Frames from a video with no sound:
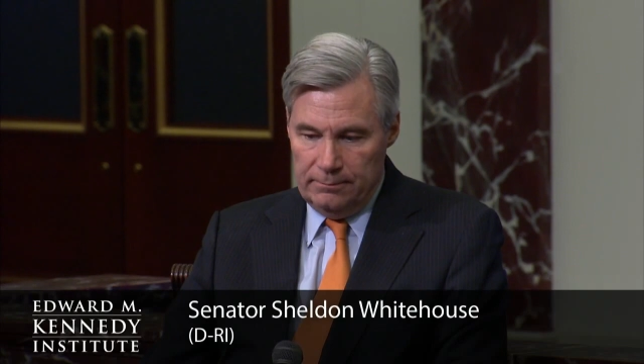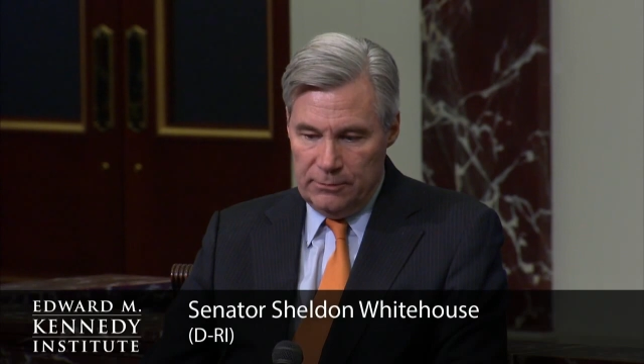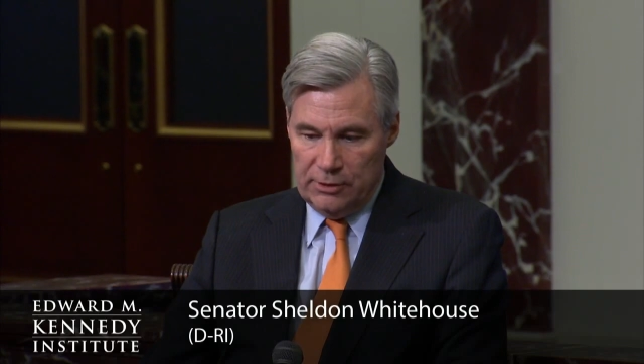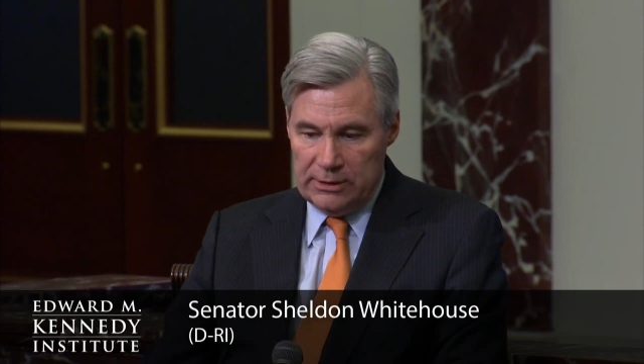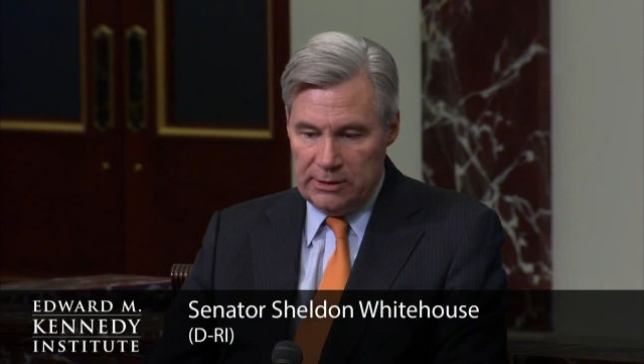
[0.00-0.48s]

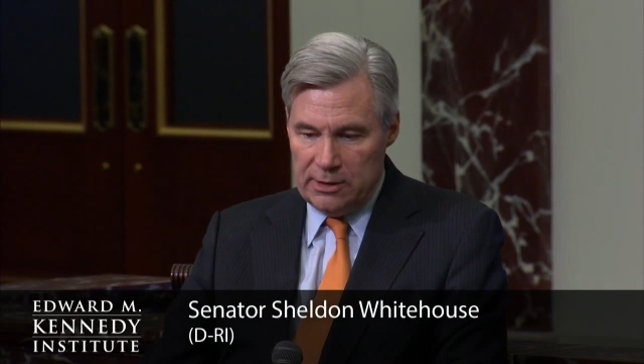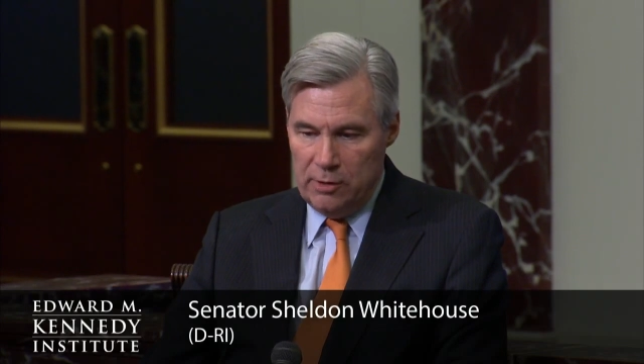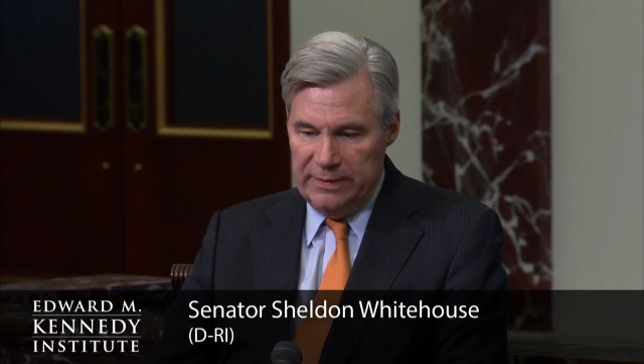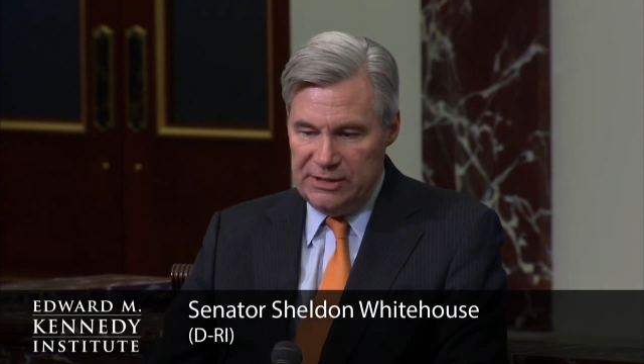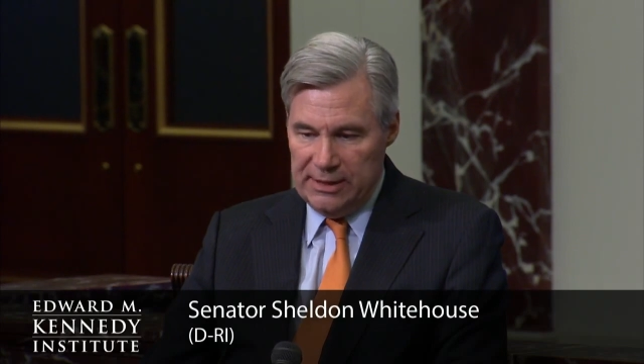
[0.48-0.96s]
Director
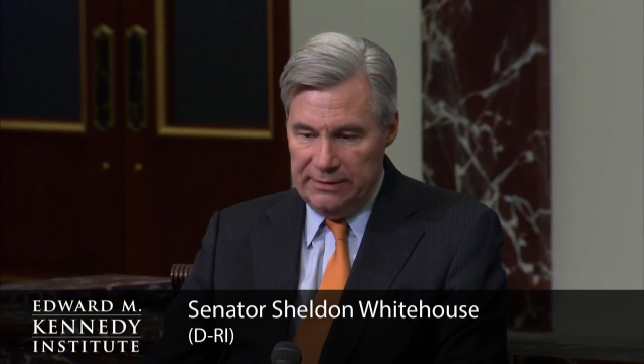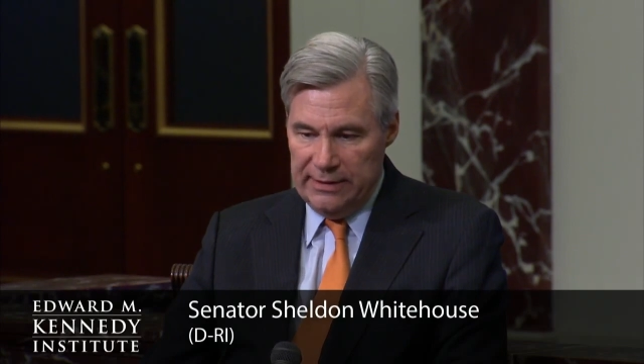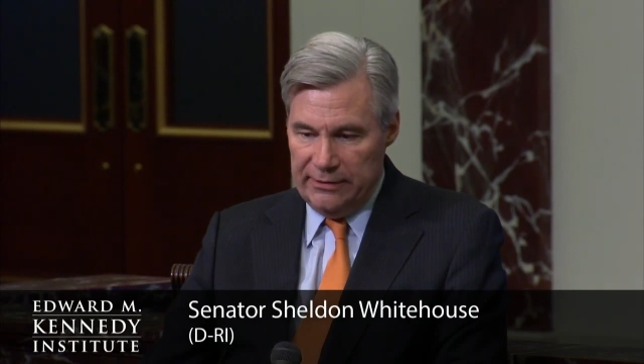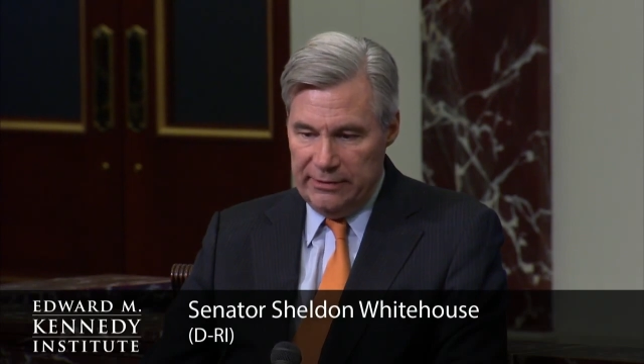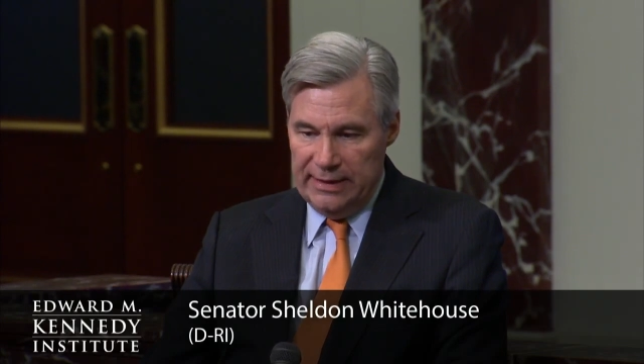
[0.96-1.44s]
Comey said
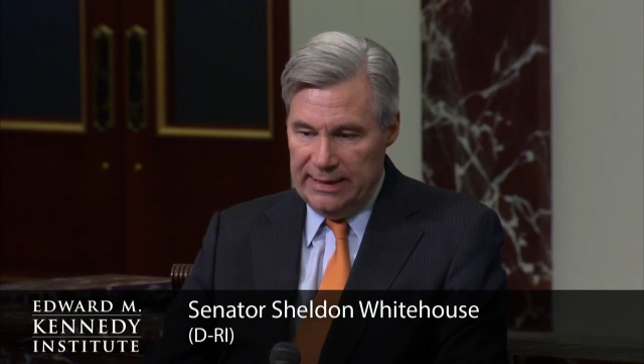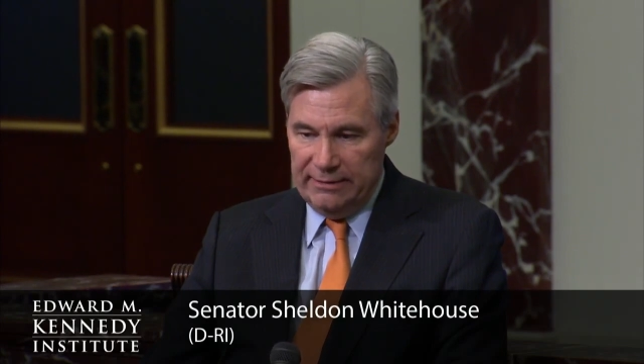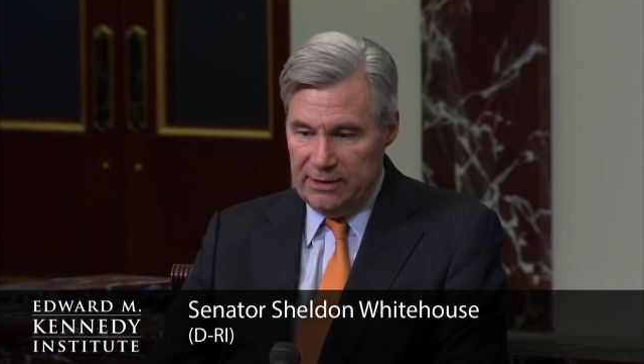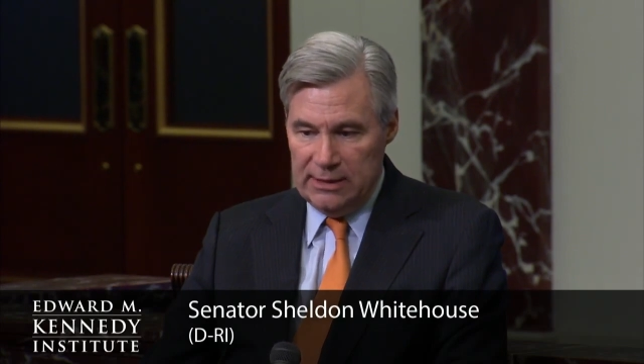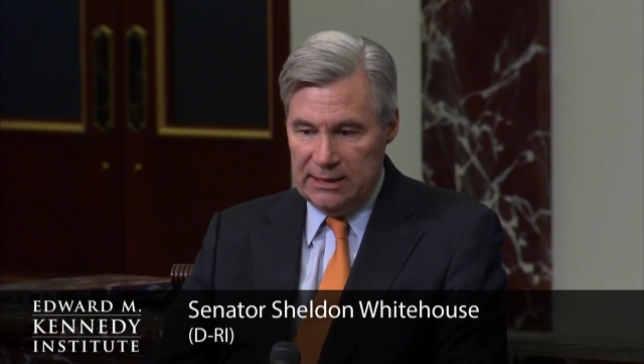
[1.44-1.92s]
the other day,
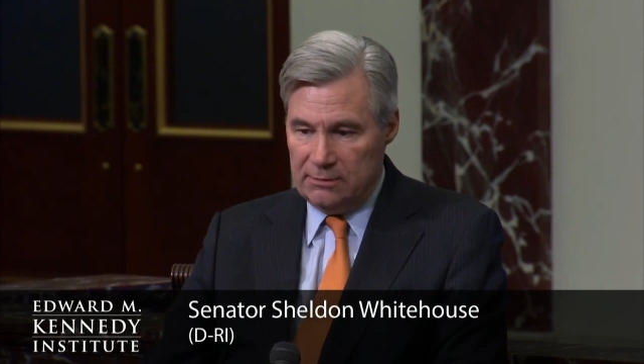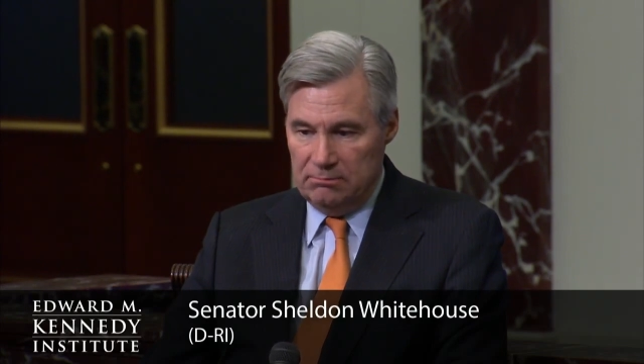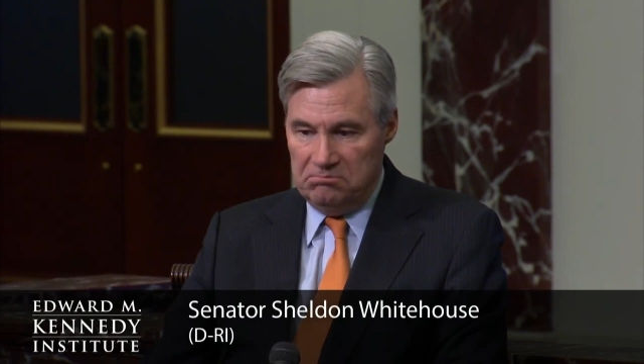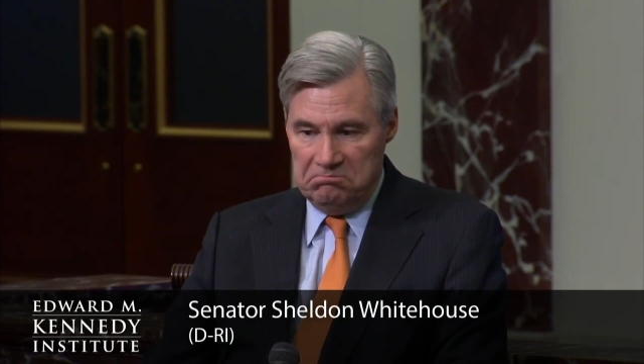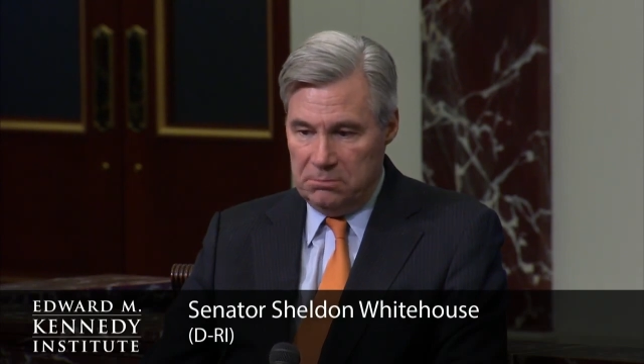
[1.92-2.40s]
they're not
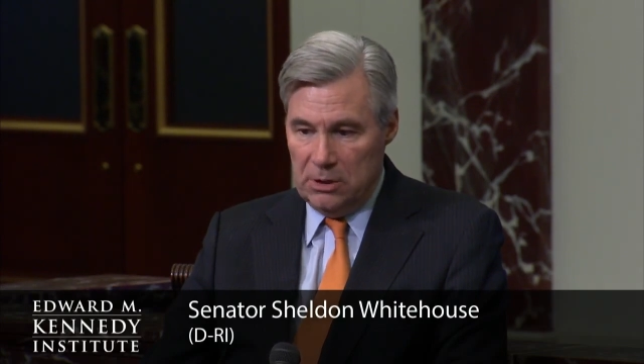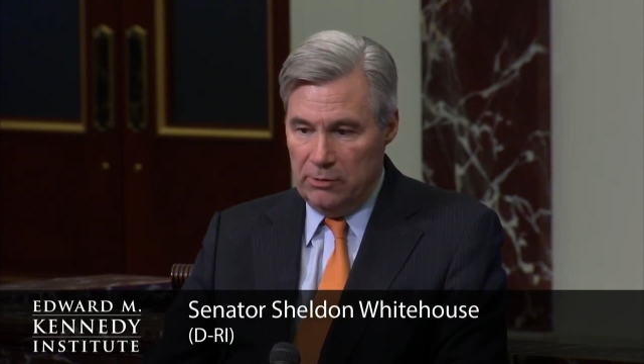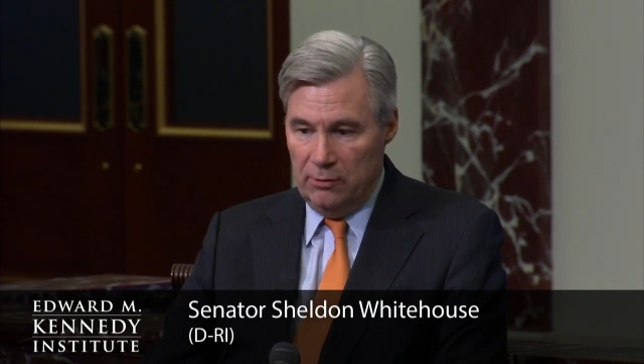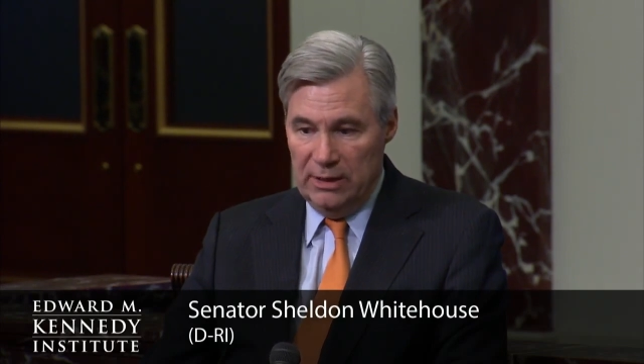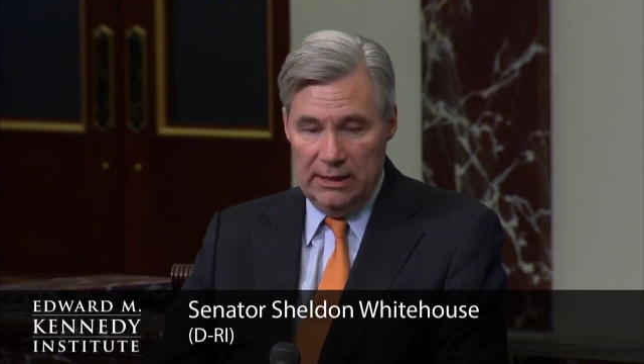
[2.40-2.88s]

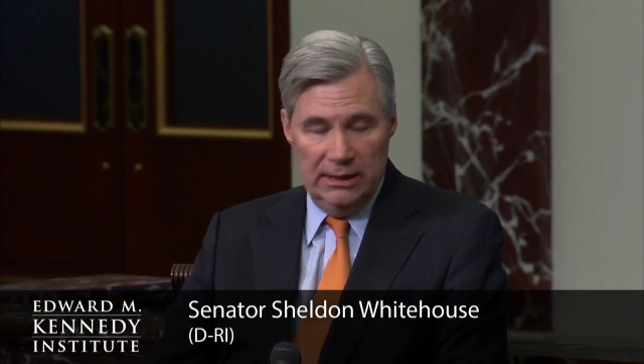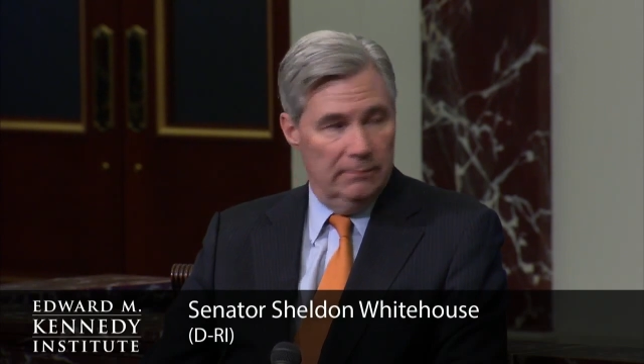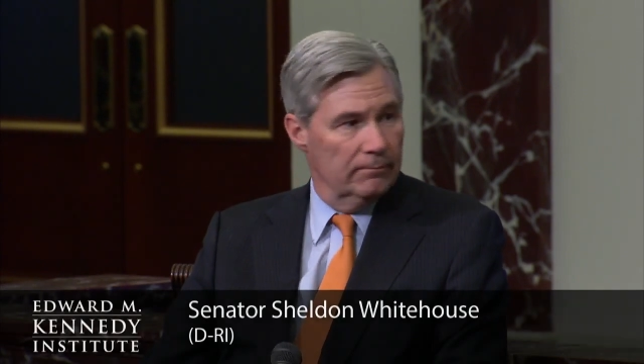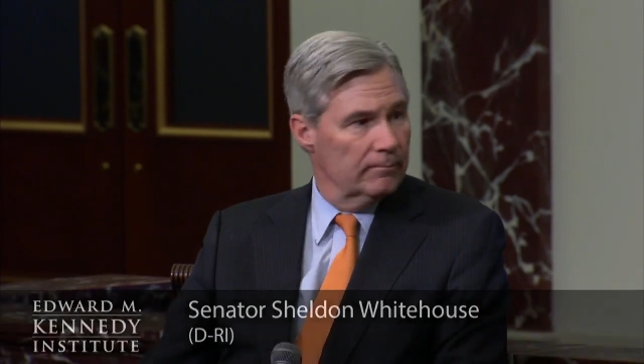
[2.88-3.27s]
going away.